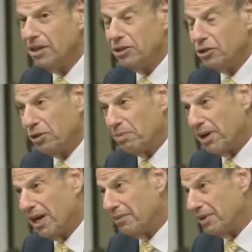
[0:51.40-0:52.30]
show the
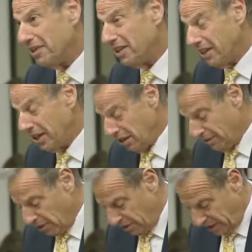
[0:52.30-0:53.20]
progress that they have
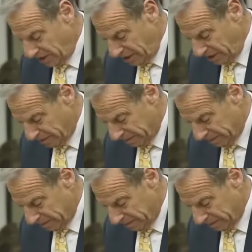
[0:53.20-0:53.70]
already seen.